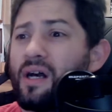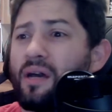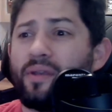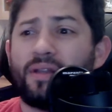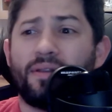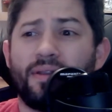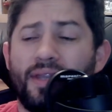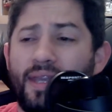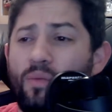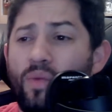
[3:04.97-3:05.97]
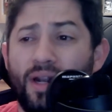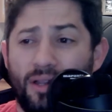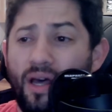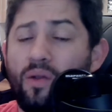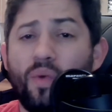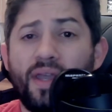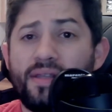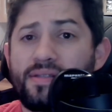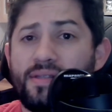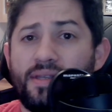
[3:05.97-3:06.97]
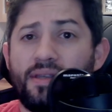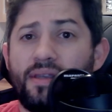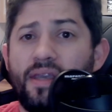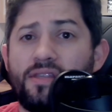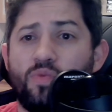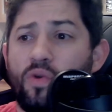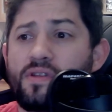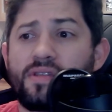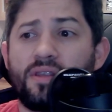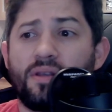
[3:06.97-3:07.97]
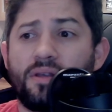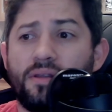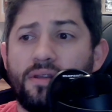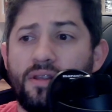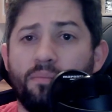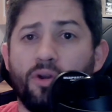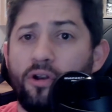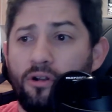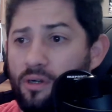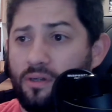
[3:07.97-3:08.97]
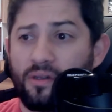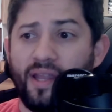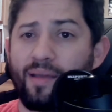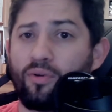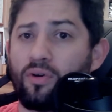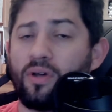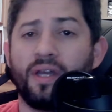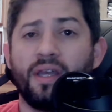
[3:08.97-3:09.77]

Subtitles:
I mean, in a lot of ways, it's worse than the murder label.